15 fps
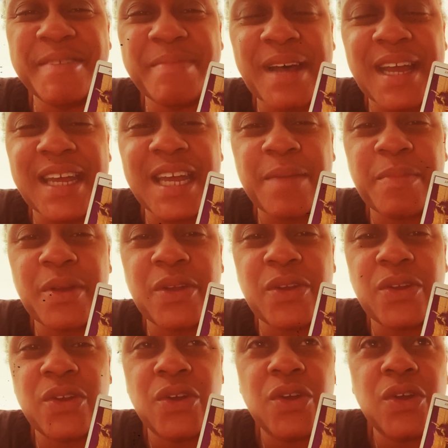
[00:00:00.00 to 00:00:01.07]
by
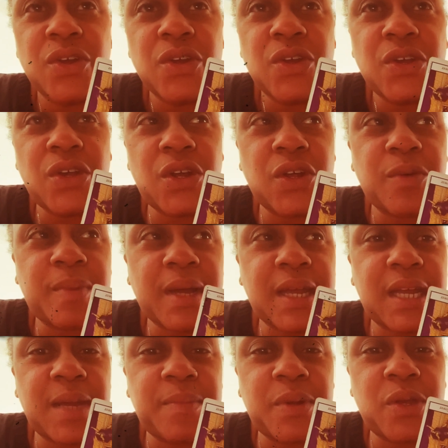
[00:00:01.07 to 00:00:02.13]
keeping you know, by
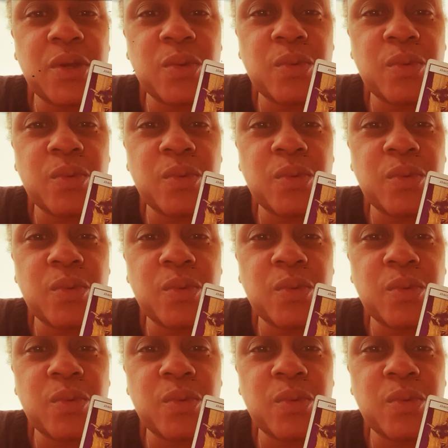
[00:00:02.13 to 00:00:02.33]
keeping your